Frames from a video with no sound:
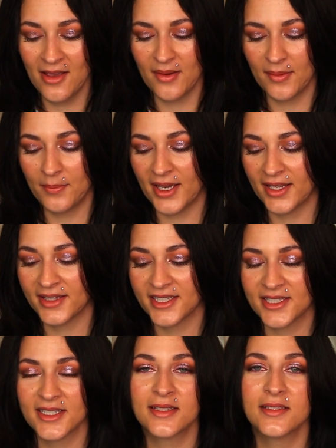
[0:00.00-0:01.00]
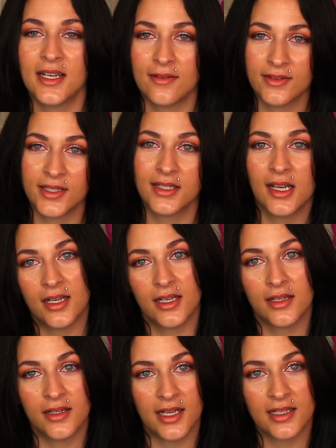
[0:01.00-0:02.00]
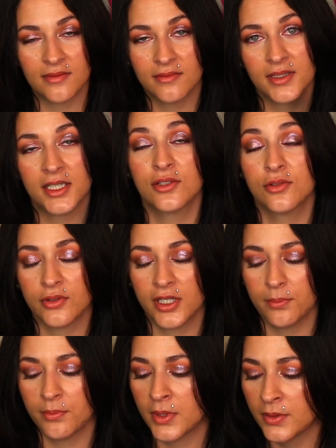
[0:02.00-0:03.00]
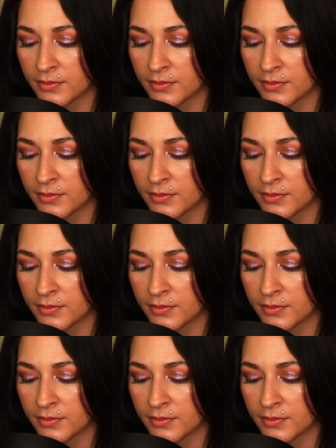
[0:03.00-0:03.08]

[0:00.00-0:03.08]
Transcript: But this is definitely not on that extreme.